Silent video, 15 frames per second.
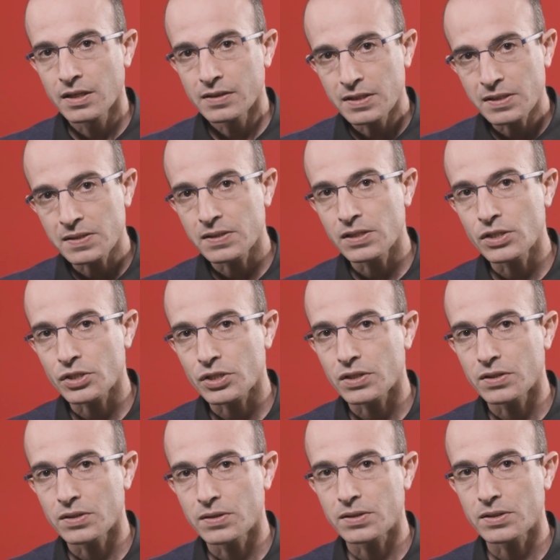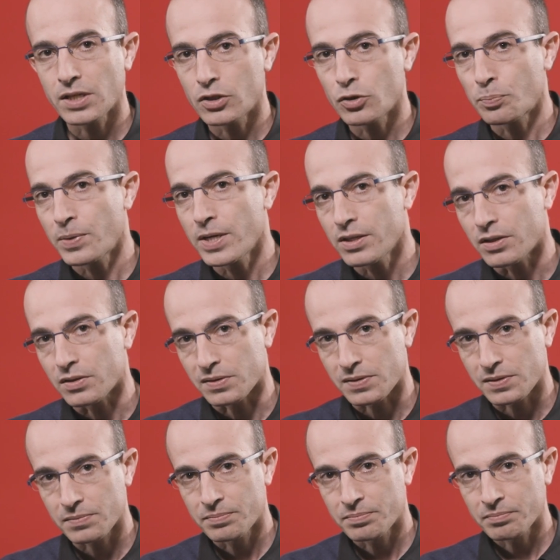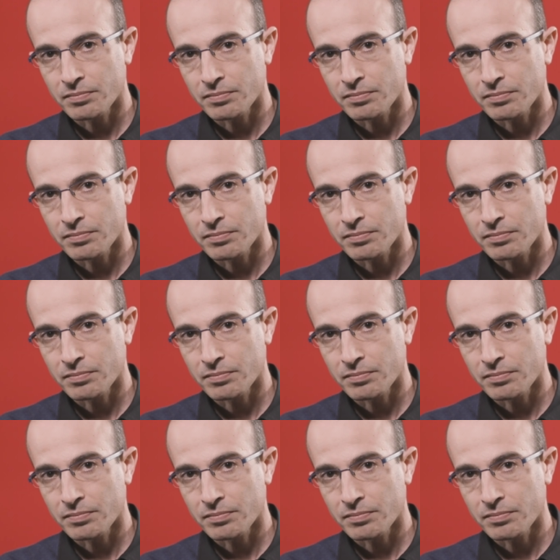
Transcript: decisions, and opinions.